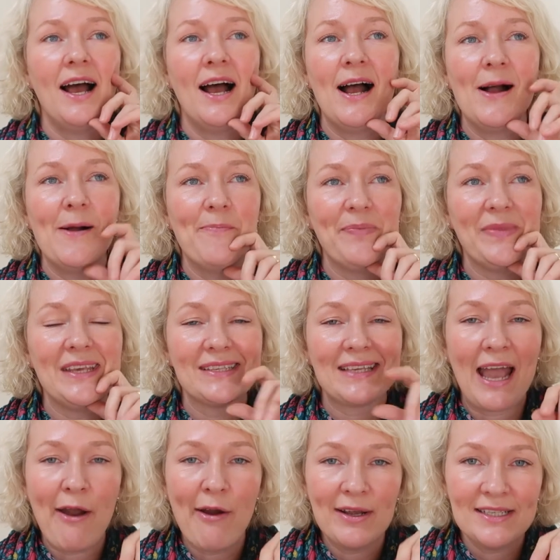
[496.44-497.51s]
um, there's
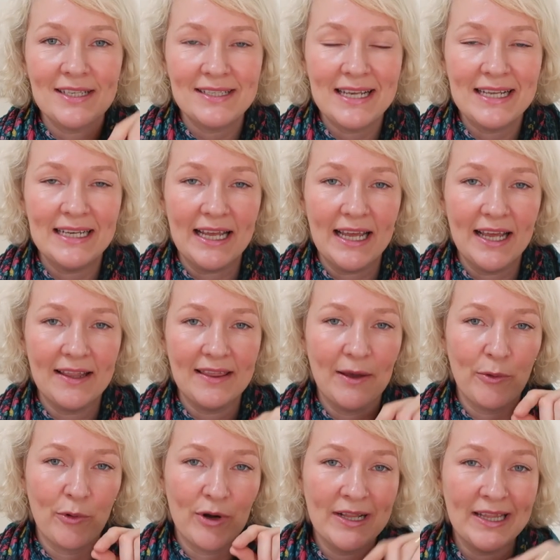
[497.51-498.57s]
characters in it
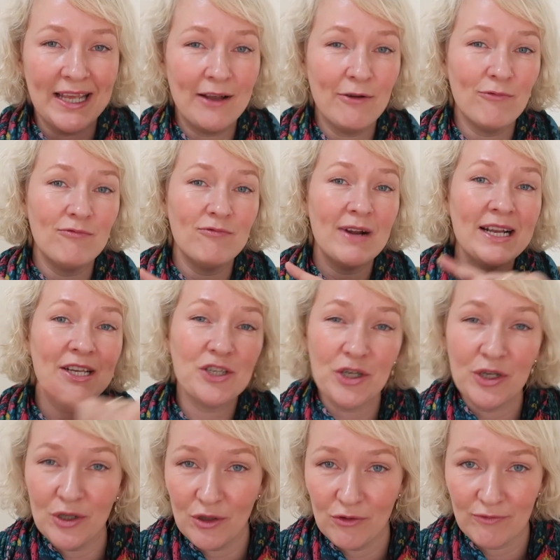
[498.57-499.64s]
that were in the
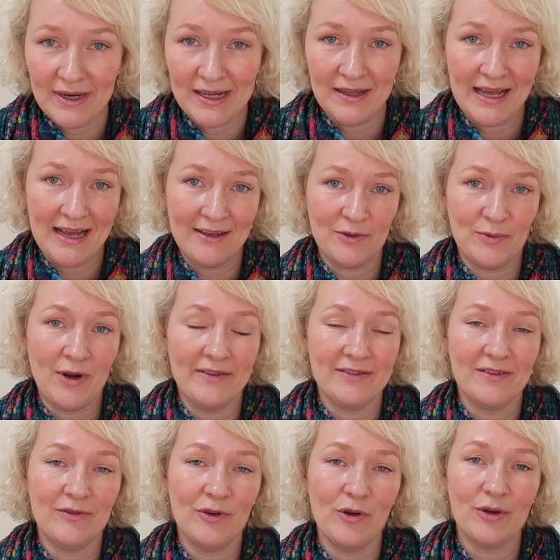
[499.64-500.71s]
original Real
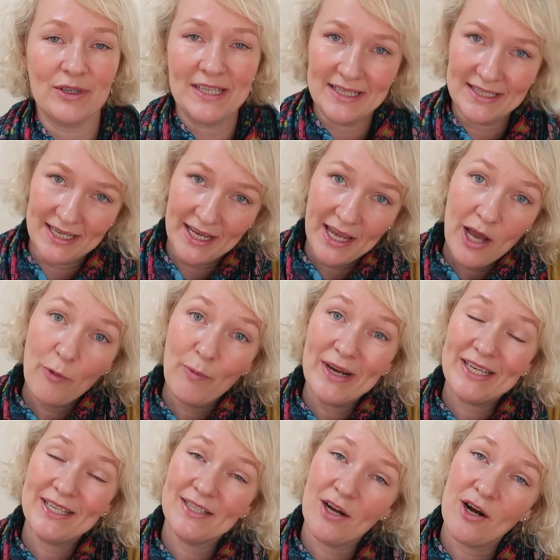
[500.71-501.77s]
Housewives of New York City,
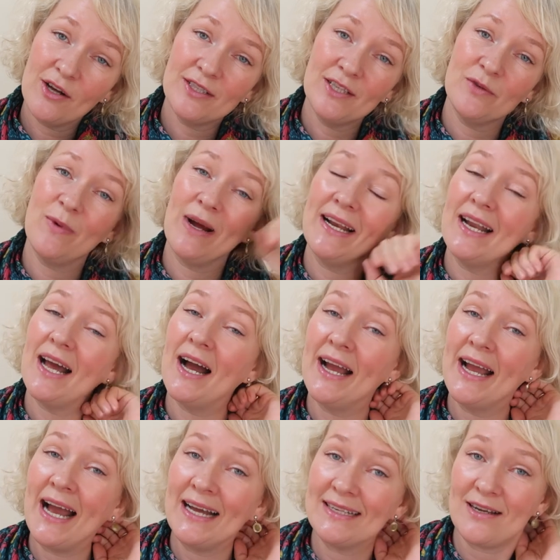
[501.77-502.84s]
which started when
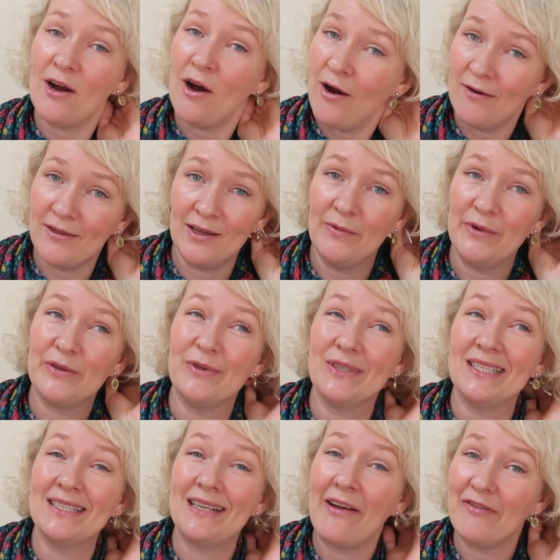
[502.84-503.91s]
I had Arthur, which
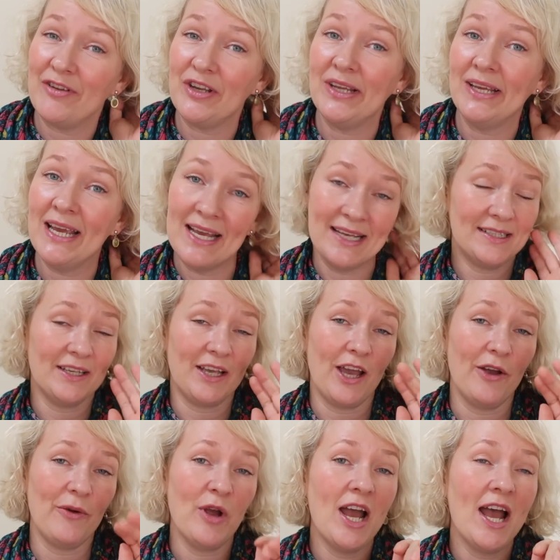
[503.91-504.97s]
was seven years
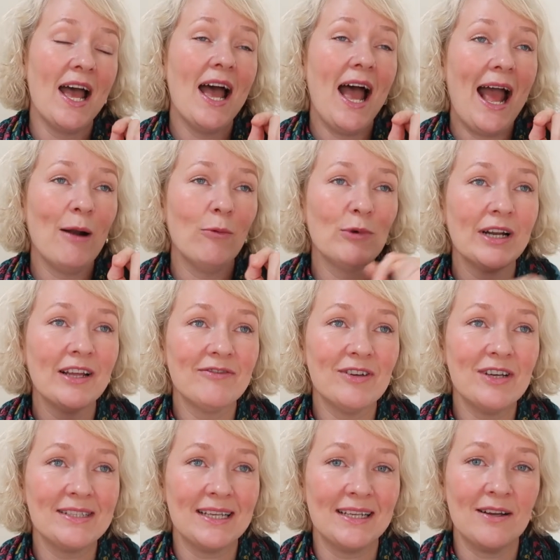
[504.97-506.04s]
ago. And when I
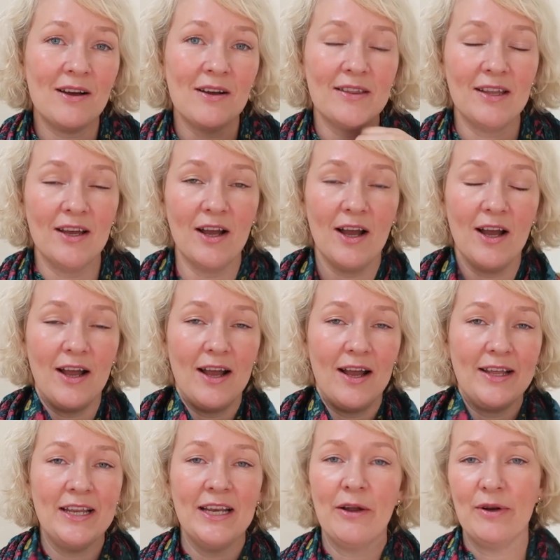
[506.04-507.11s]
first had Arthur,
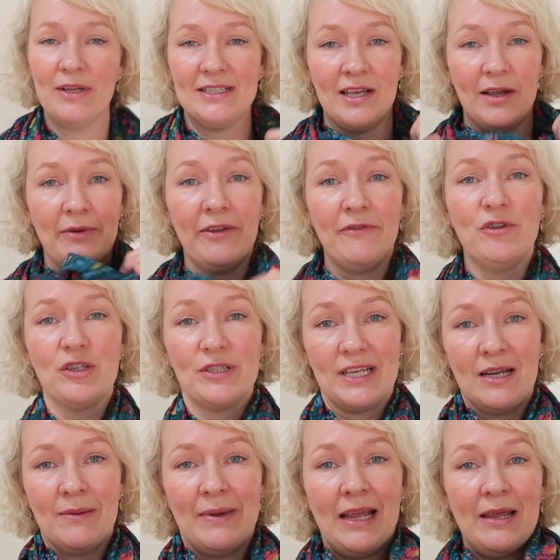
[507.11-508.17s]
you know what it's like when you've just
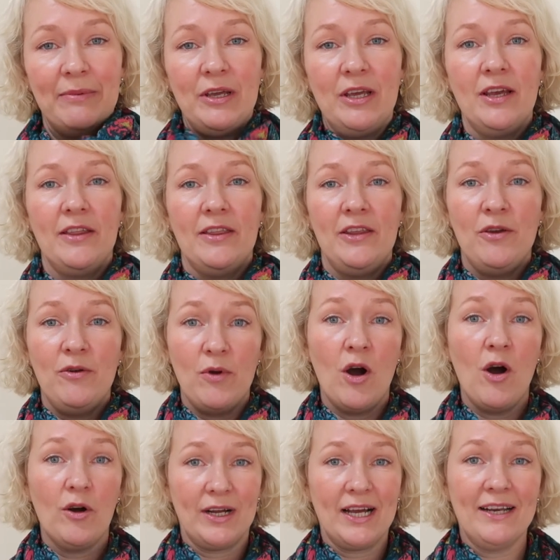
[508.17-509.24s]
had a baby, you
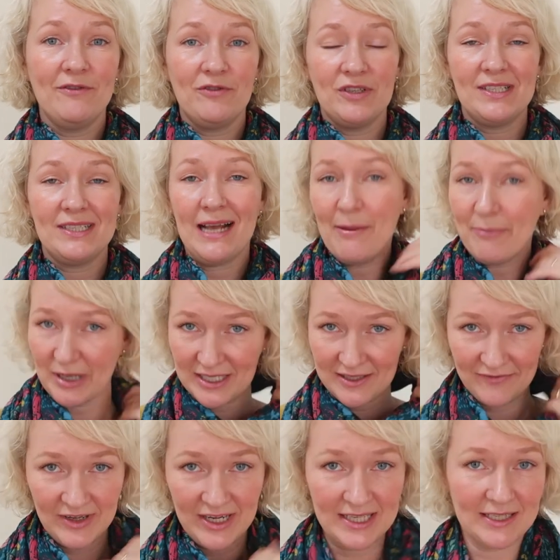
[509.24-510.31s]
are kind of just sat
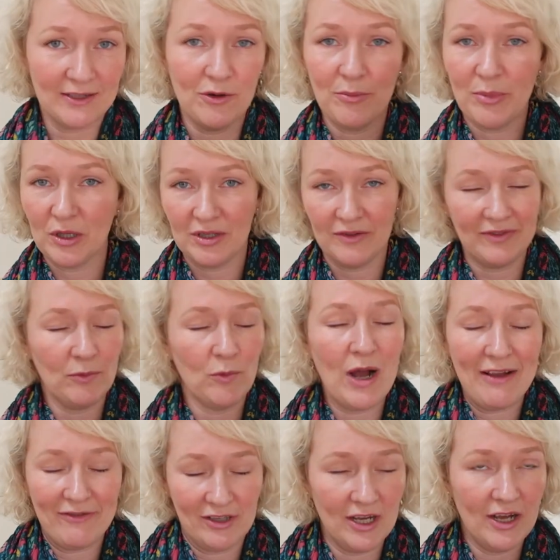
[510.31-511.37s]
breastfeeding or bottled or
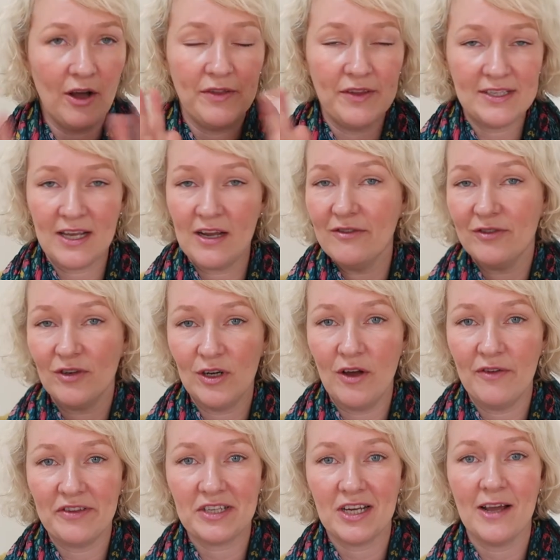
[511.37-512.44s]
whatever on the sofa a
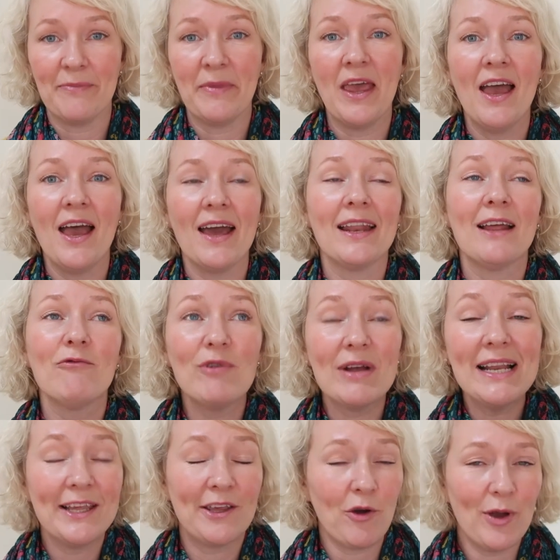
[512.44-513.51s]
lot of the time. And I
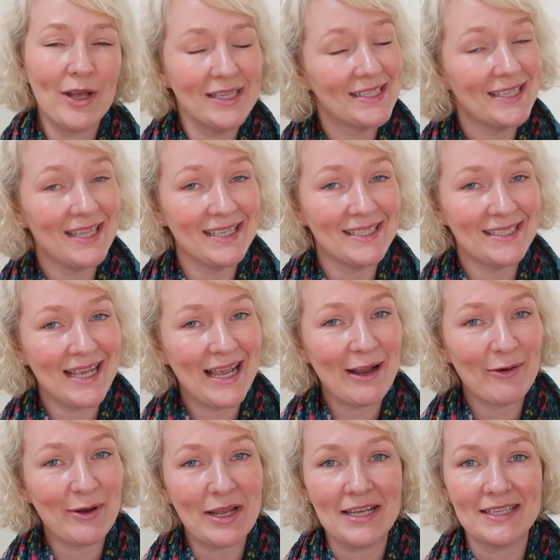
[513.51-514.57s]
really got into this
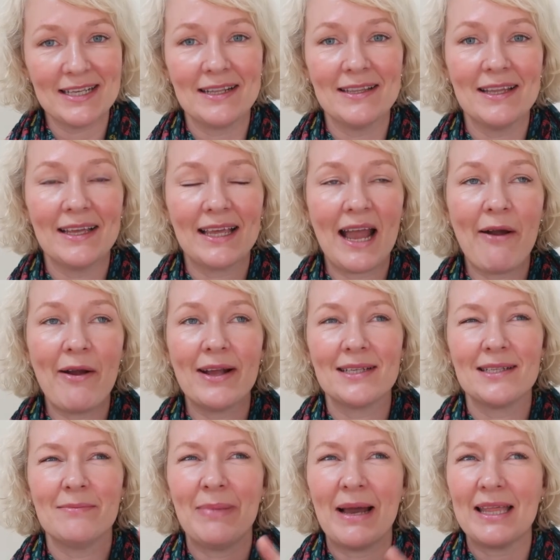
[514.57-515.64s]
series and the
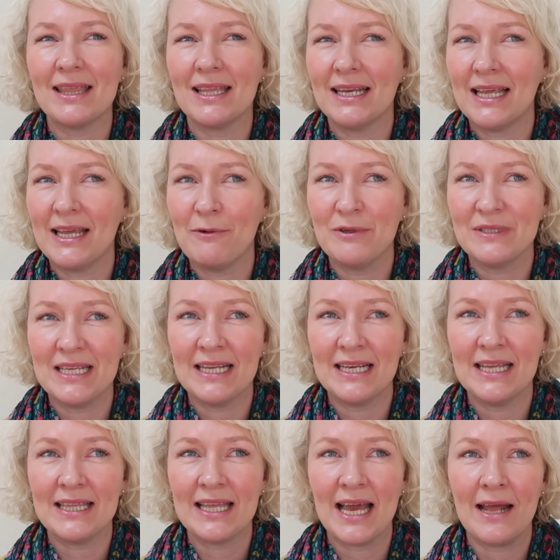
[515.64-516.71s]
character Bethenny was
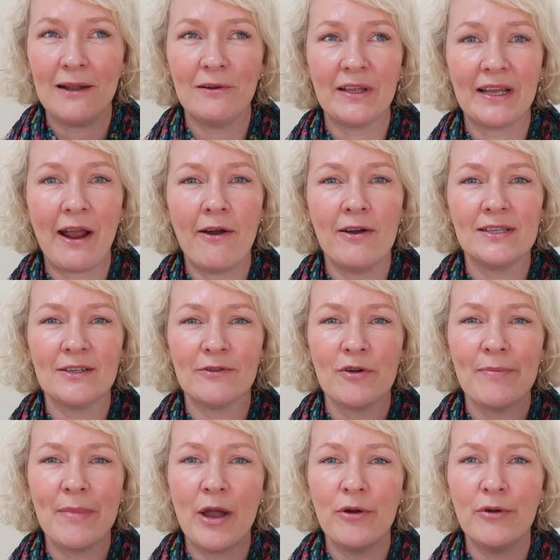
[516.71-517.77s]
in it then, the character
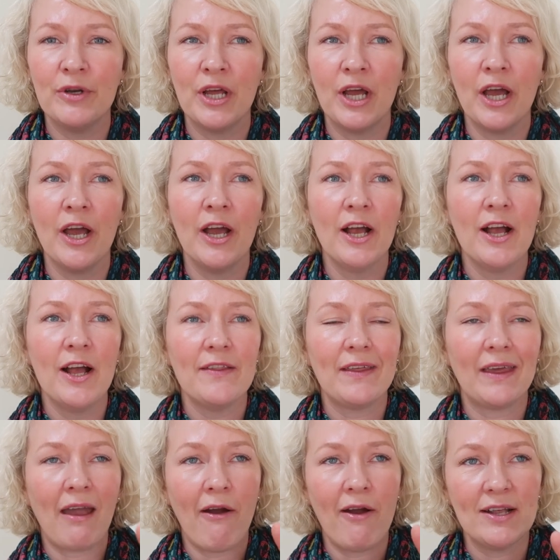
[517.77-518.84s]
Ramona,
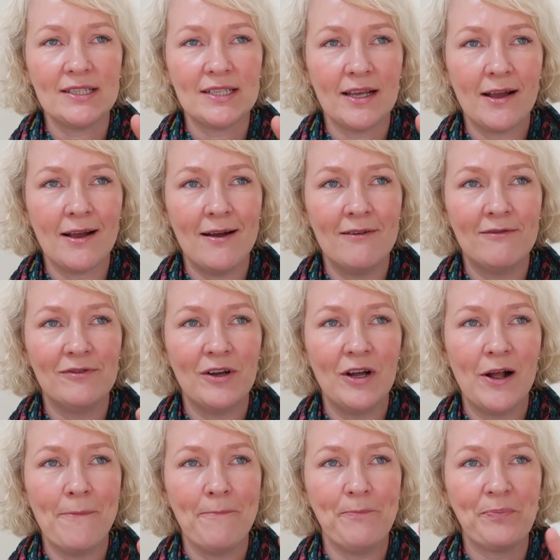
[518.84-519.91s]
the character of,
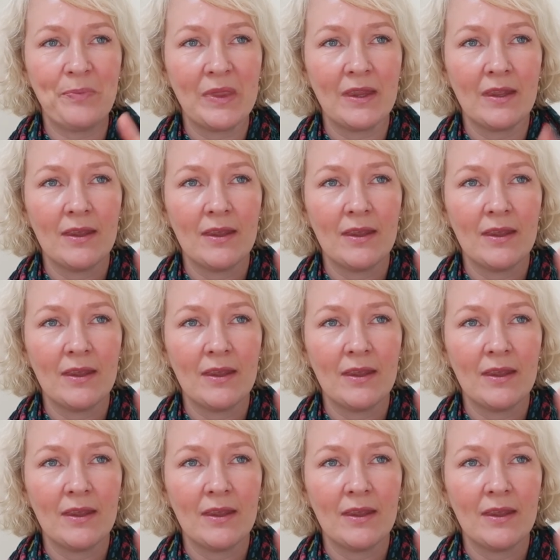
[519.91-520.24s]
um,